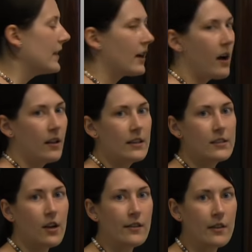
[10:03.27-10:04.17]
the
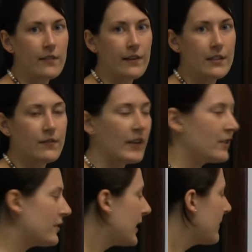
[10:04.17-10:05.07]
colonists got their first
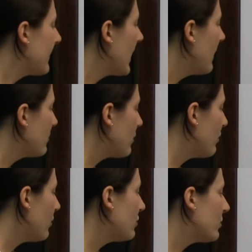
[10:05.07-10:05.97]
victory.
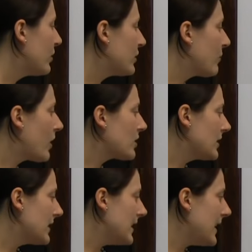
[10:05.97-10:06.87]
General George
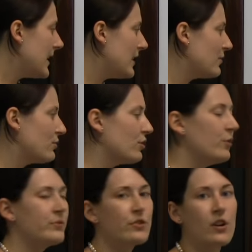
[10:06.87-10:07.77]
Washington and his
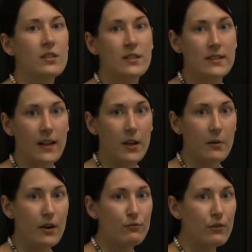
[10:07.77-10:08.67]
troops crossed the
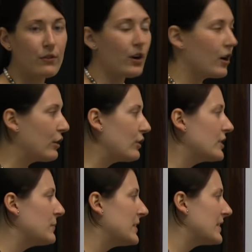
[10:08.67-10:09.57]
Delaware River on
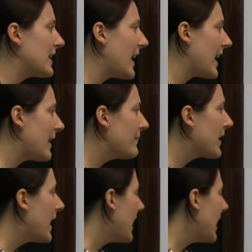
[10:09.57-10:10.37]
Christmas Day